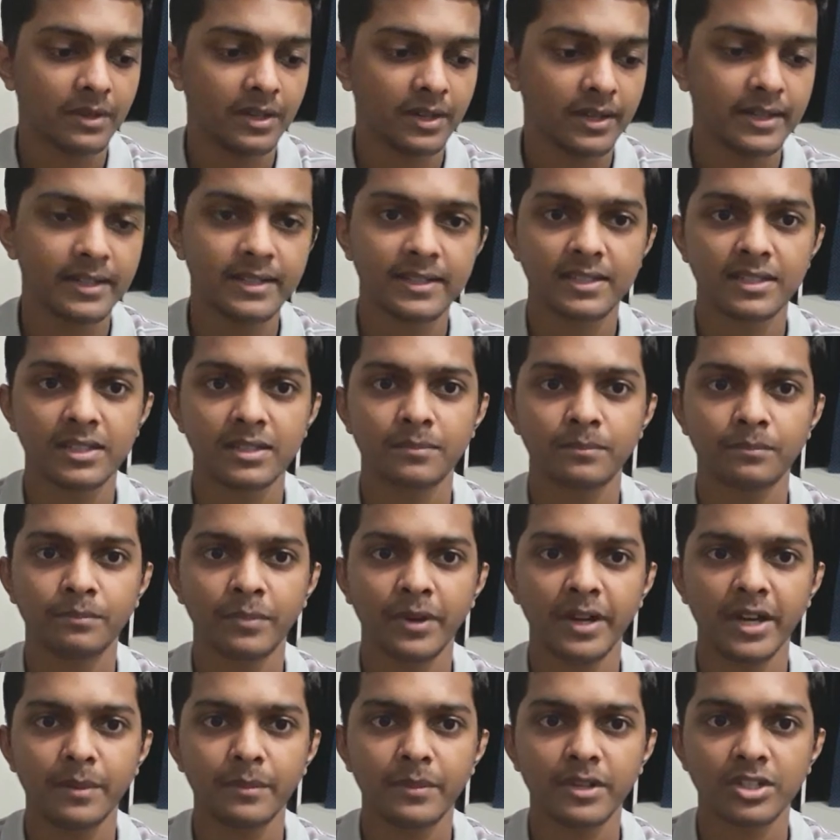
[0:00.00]
It's
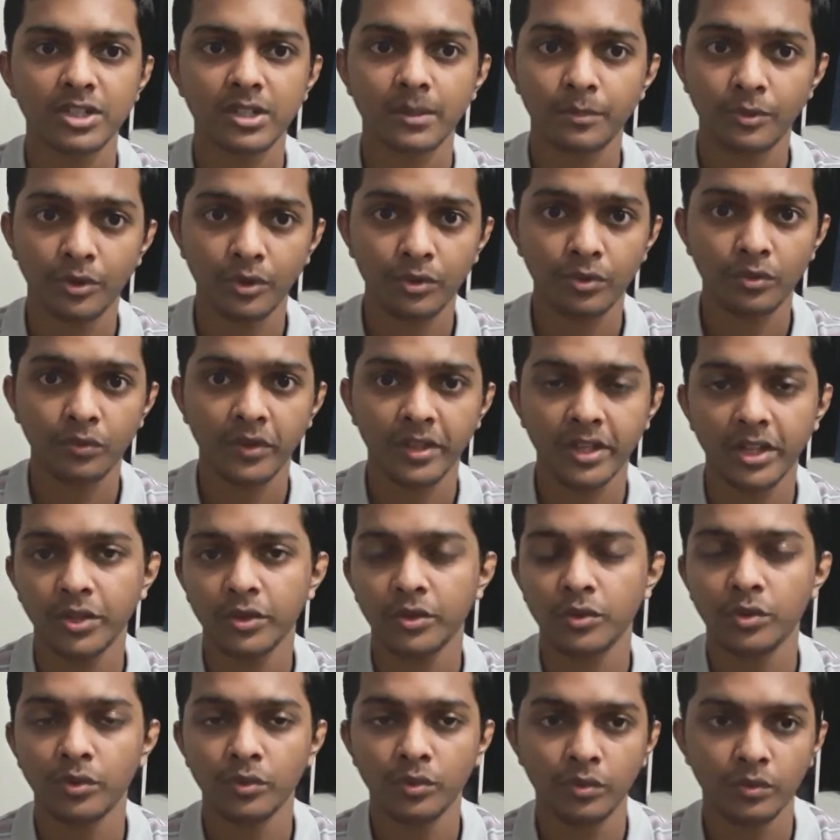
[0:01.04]
pretty much up to you whether
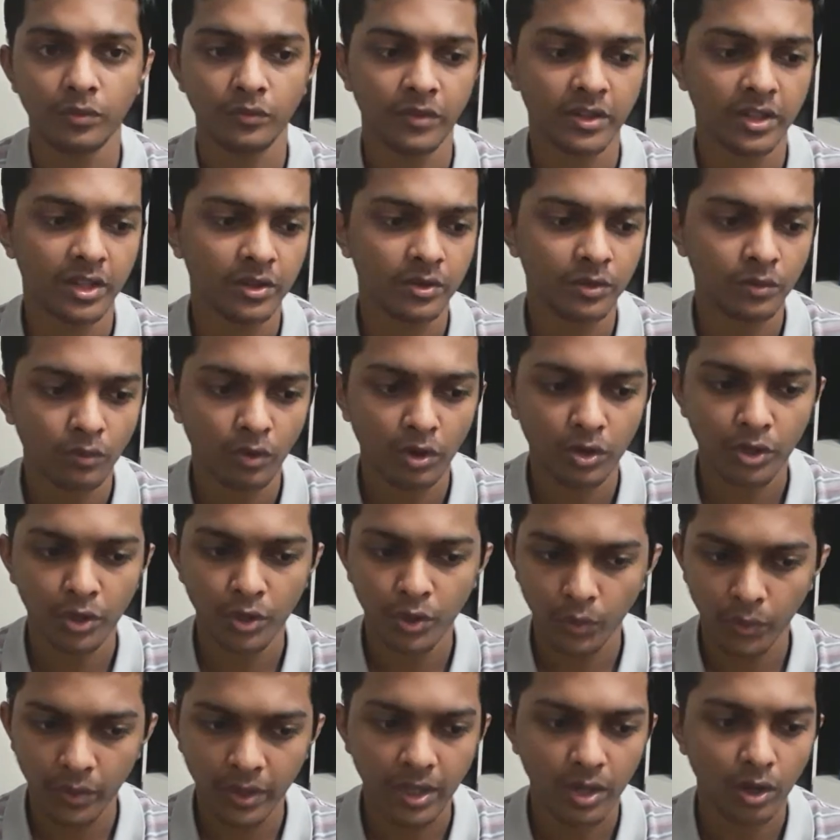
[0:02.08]
you want to
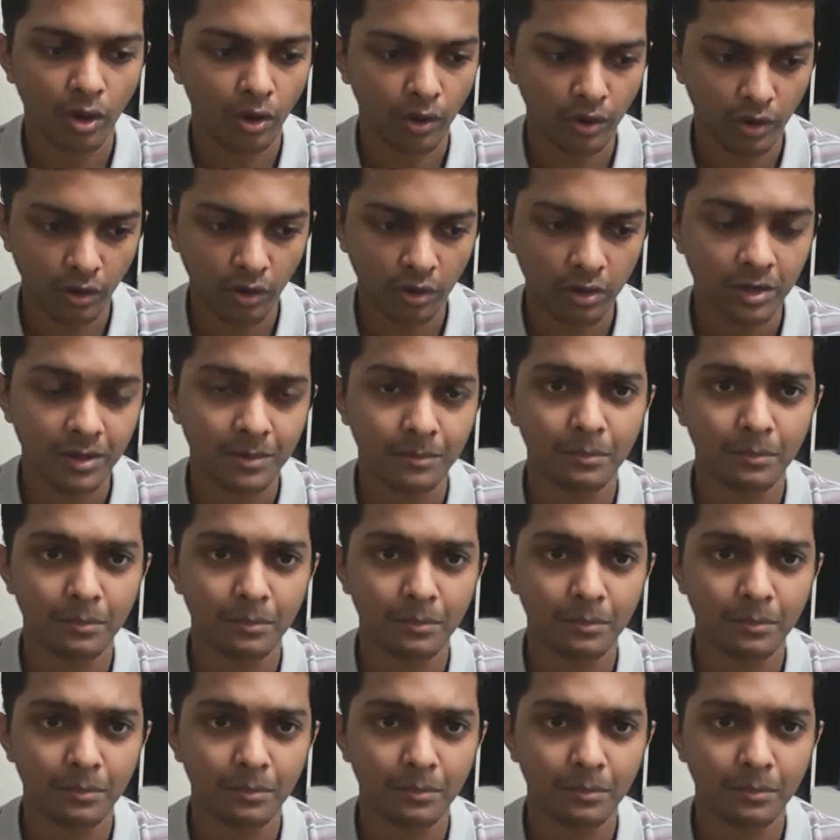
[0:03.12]
do it or not,